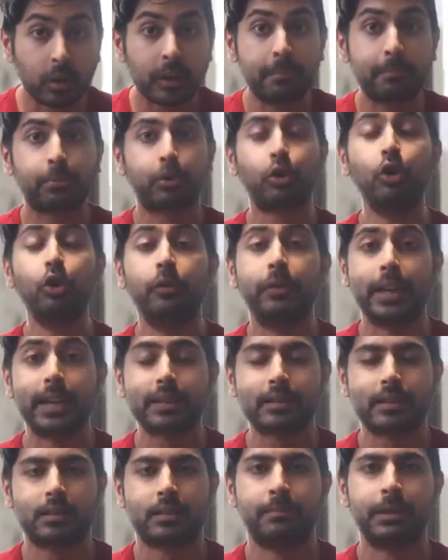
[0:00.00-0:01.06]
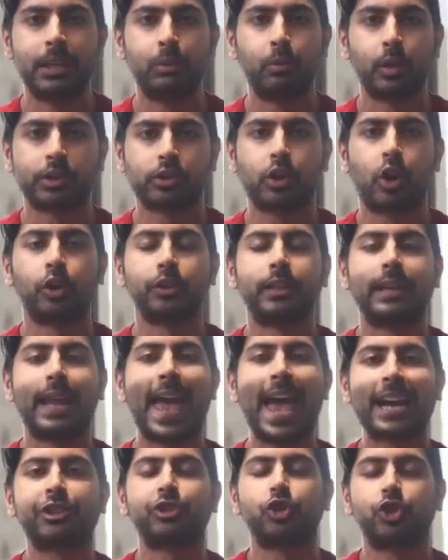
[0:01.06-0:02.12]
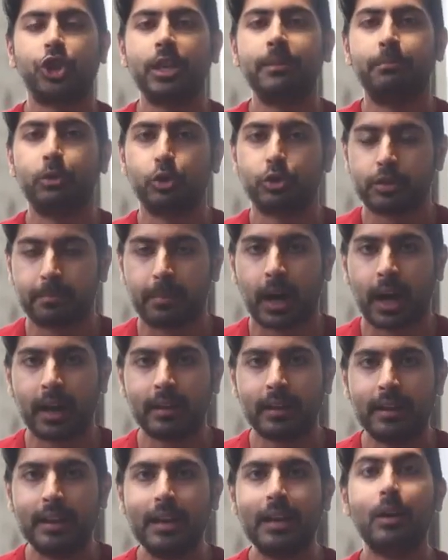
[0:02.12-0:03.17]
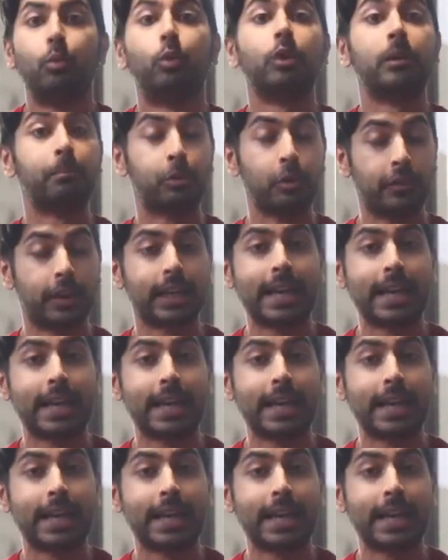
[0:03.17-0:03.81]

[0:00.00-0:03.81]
we'll improve it to be what's called an XGBoost bot. We'll improve it